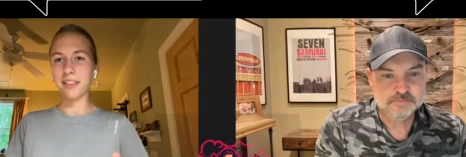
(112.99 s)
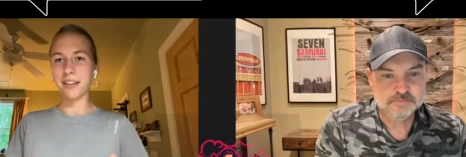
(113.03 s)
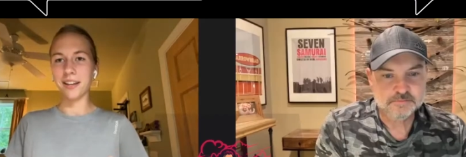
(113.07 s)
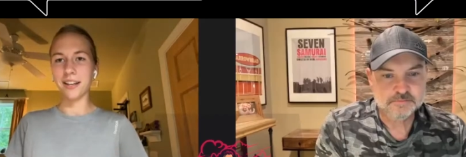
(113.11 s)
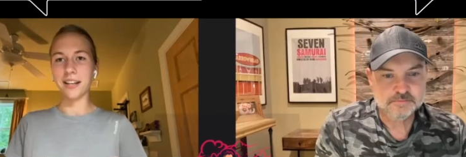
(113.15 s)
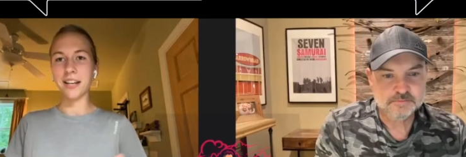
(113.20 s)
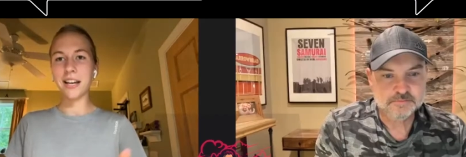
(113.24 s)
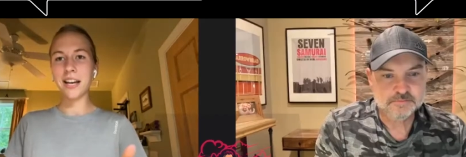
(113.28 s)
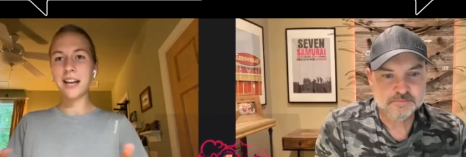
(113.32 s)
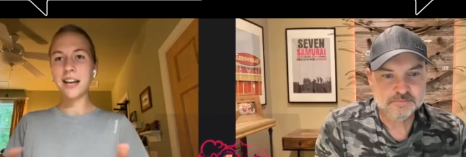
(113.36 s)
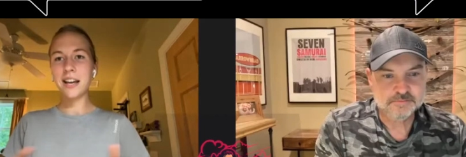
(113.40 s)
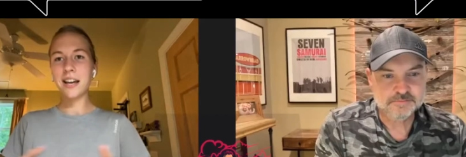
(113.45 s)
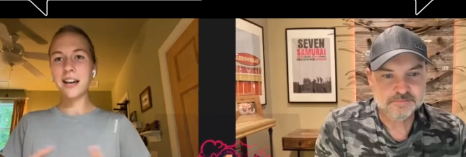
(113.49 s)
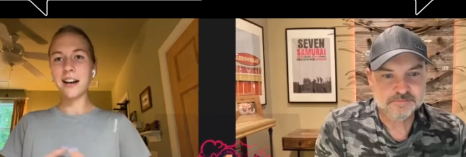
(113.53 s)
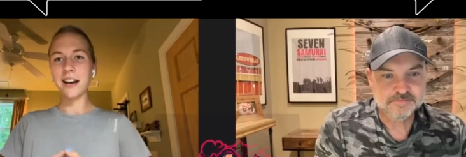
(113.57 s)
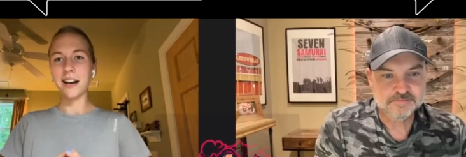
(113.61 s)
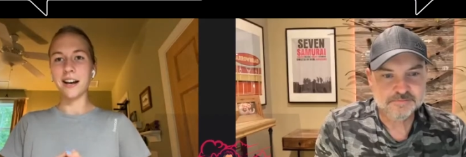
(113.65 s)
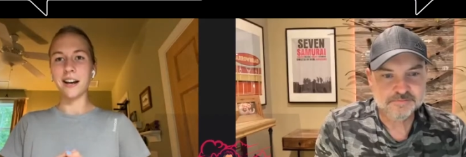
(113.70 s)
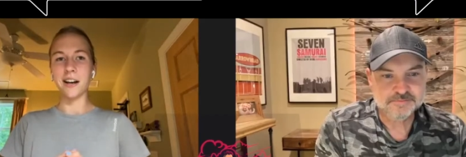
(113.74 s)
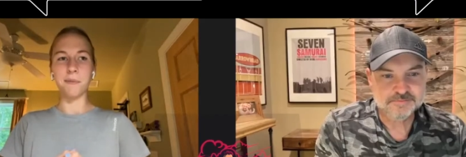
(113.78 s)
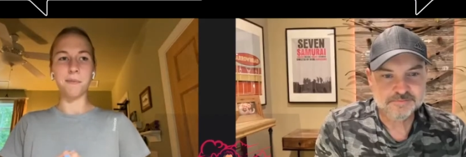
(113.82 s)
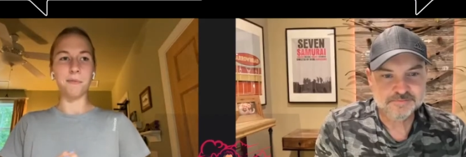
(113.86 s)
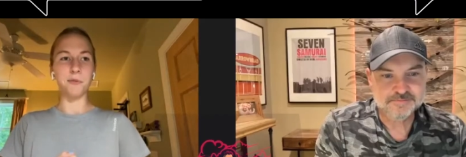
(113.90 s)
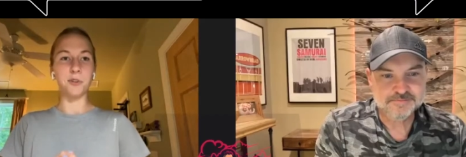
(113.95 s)
Speaker 1: thing.
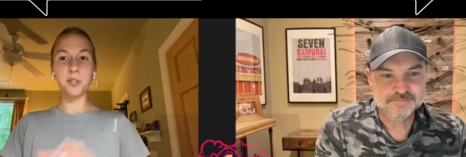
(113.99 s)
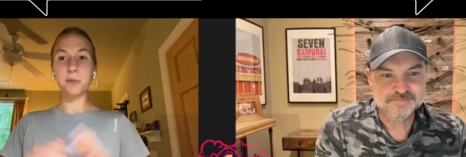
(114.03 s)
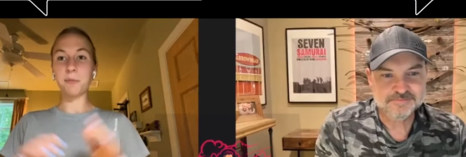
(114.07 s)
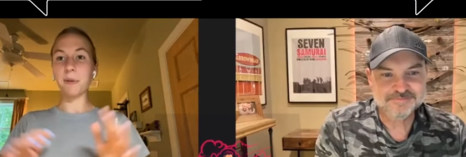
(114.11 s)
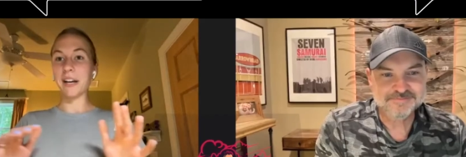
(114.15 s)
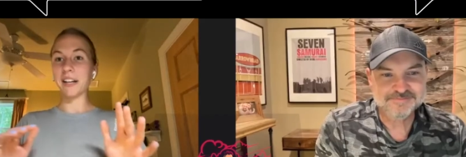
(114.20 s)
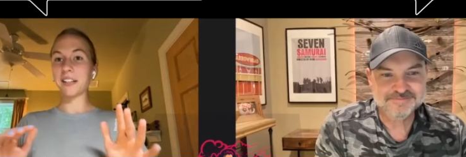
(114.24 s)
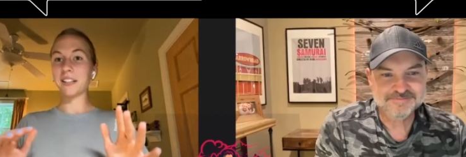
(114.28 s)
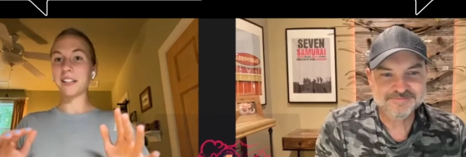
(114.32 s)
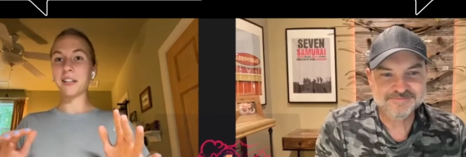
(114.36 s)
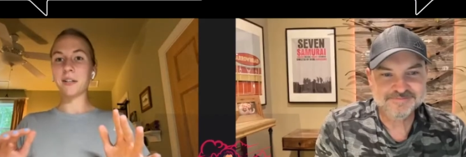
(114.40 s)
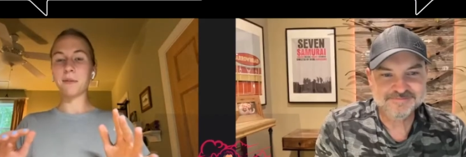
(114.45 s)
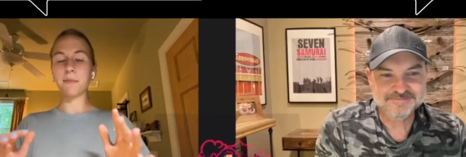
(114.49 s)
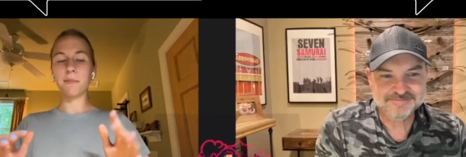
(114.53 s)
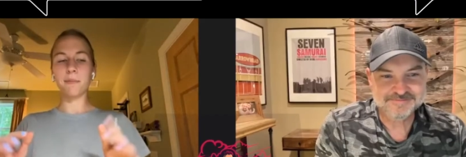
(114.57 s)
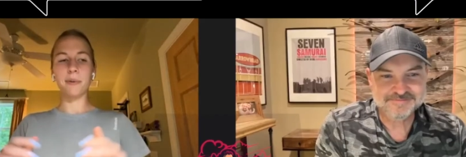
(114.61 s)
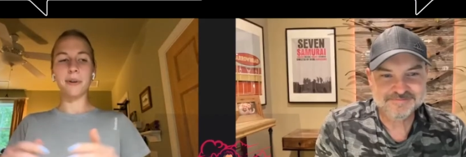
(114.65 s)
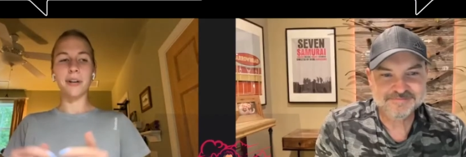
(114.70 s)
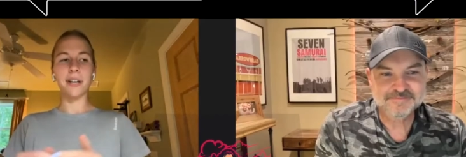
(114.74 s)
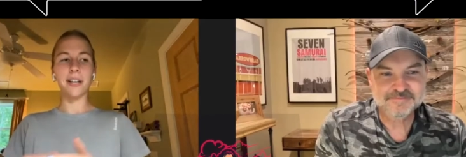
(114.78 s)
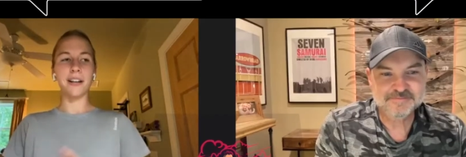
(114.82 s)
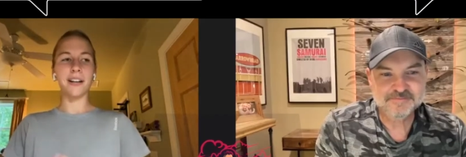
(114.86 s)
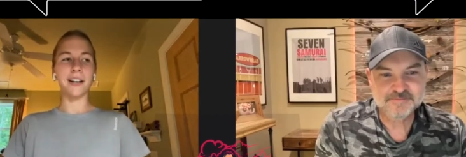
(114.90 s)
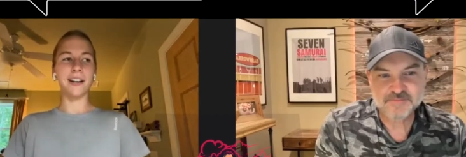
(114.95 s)
Um, respect it.
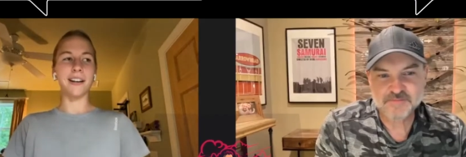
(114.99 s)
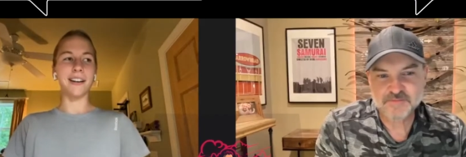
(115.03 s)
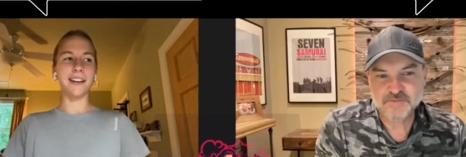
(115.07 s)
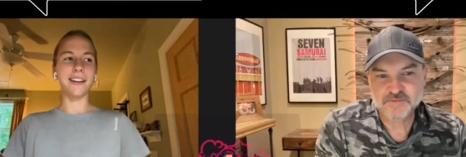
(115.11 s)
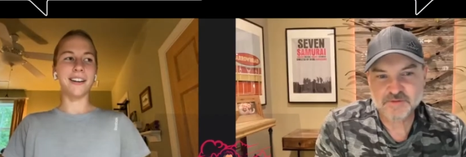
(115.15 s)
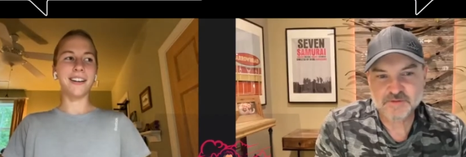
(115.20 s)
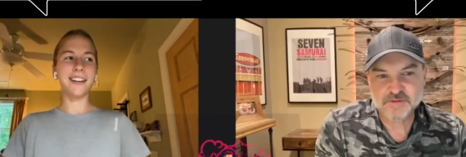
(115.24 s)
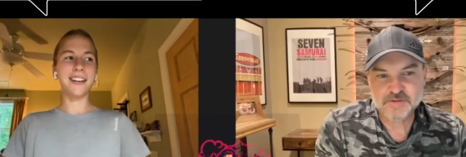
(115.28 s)
But uh,